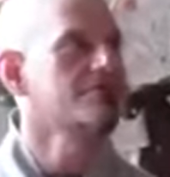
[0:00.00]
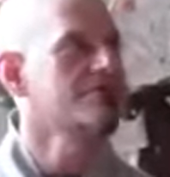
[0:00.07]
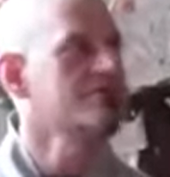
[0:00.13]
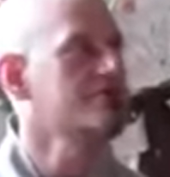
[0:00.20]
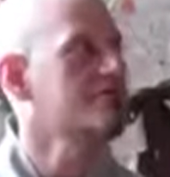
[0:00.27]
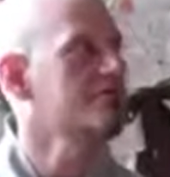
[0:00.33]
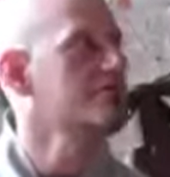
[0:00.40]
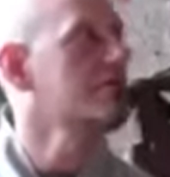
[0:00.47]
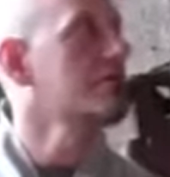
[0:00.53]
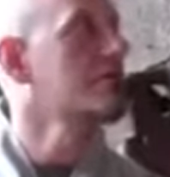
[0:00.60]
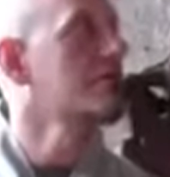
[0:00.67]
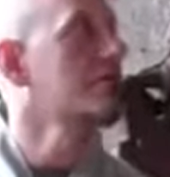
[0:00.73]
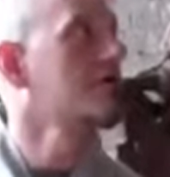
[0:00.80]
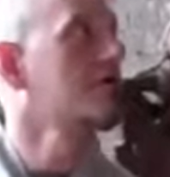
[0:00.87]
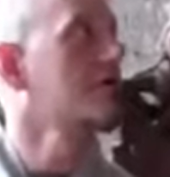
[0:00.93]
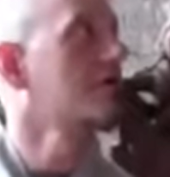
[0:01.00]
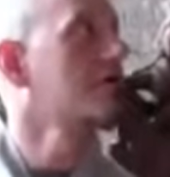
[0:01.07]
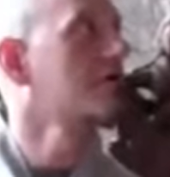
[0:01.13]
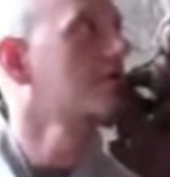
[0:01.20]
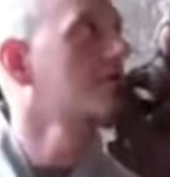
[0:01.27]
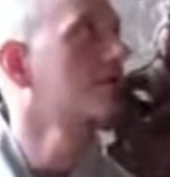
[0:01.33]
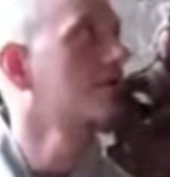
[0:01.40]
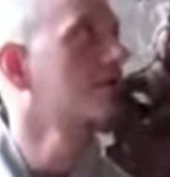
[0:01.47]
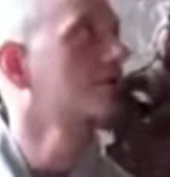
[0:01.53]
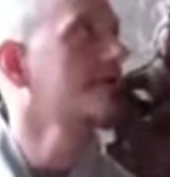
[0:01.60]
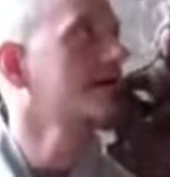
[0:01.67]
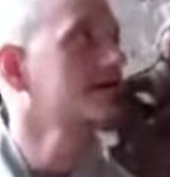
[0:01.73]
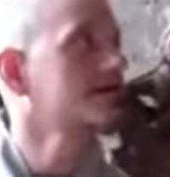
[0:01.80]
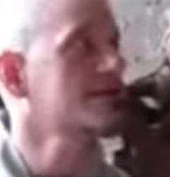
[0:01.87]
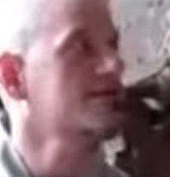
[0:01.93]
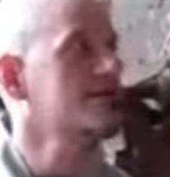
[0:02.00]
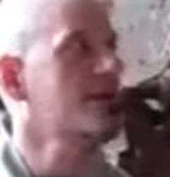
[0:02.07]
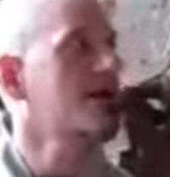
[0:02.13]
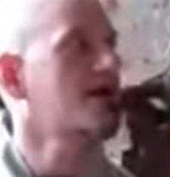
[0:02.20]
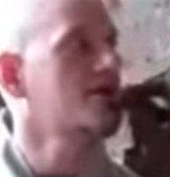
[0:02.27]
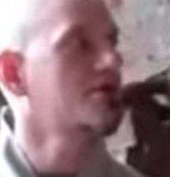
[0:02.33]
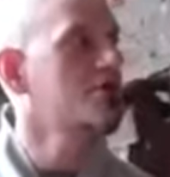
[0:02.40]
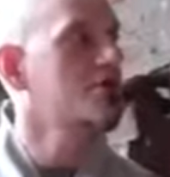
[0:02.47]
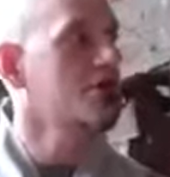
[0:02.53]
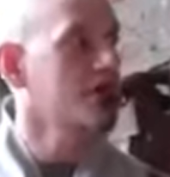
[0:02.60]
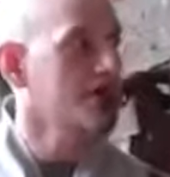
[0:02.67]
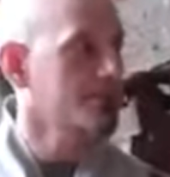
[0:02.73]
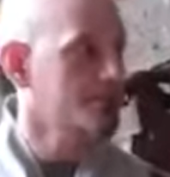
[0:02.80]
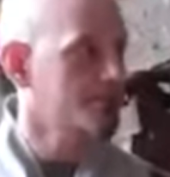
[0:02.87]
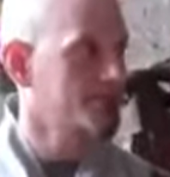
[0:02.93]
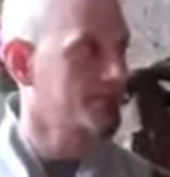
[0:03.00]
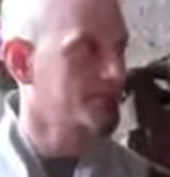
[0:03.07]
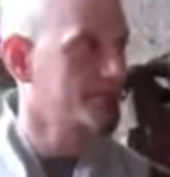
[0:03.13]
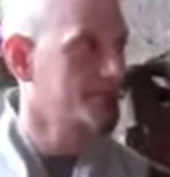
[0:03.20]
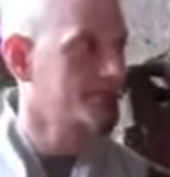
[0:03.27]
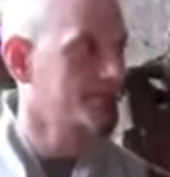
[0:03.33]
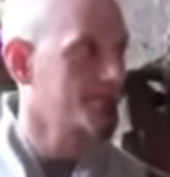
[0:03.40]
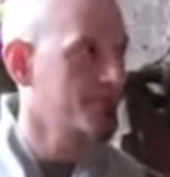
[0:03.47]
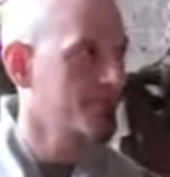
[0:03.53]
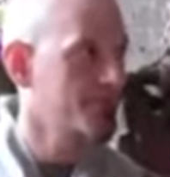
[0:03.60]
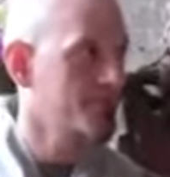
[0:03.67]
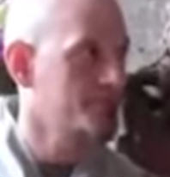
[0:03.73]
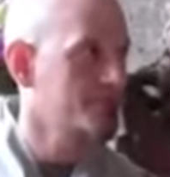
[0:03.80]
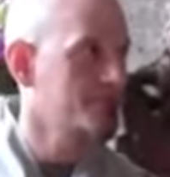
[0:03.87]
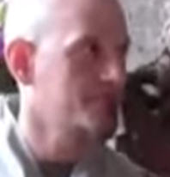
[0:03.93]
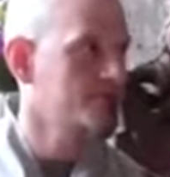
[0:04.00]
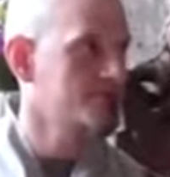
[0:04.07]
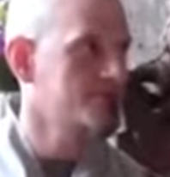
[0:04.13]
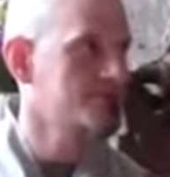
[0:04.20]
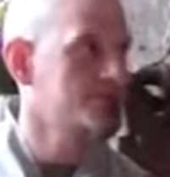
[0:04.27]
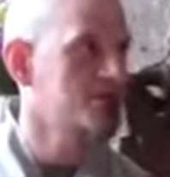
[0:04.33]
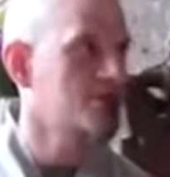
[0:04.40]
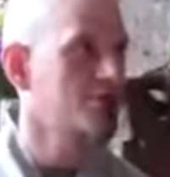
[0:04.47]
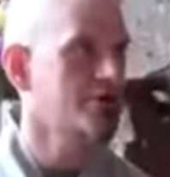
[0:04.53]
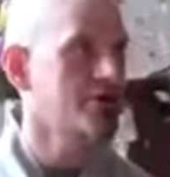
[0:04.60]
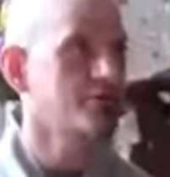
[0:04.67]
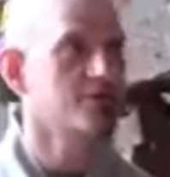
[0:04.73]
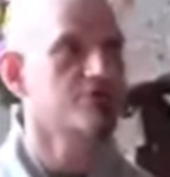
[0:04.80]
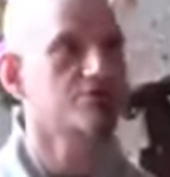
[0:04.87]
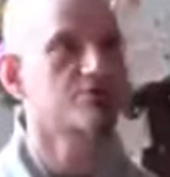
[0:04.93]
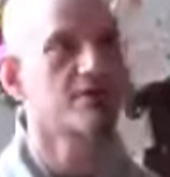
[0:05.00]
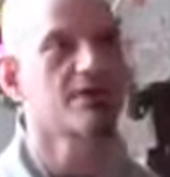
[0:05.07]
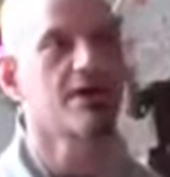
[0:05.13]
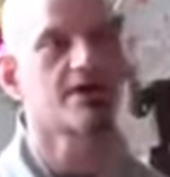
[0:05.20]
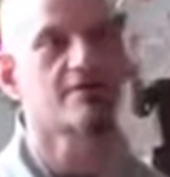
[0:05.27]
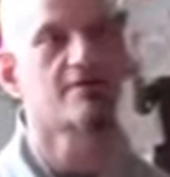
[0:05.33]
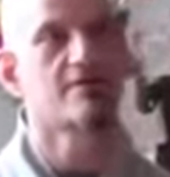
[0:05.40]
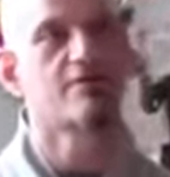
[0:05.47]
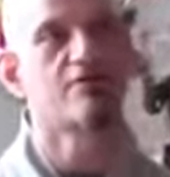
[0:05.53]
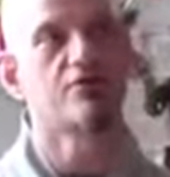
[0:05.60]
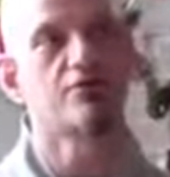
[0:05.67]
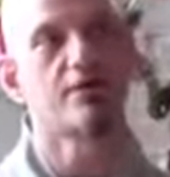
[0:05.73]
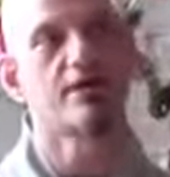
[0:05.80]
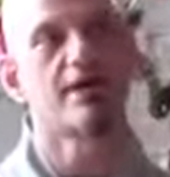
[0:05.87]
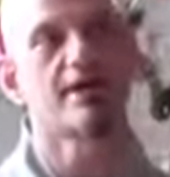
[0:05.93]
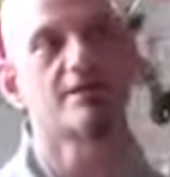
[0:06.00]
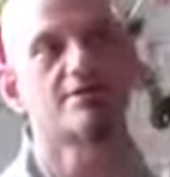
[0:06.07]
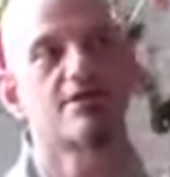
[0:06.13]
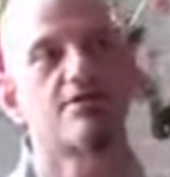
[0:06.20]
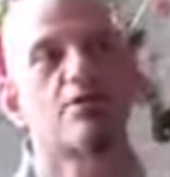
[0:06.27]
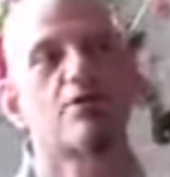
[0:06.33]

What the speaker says: It's this place of not knowing versus knowing, which we like to do. We like